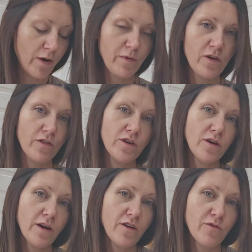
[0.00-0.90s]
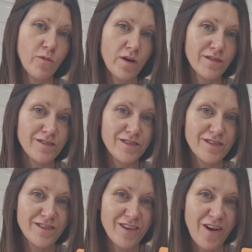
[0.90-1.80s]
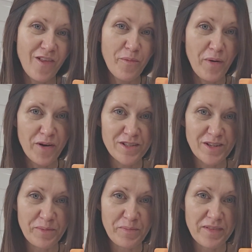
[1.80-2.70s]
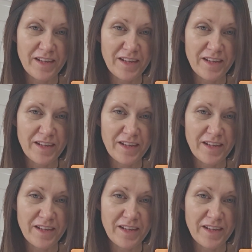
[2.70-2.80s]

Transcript: and we've got the Knight of Wands on the bottom.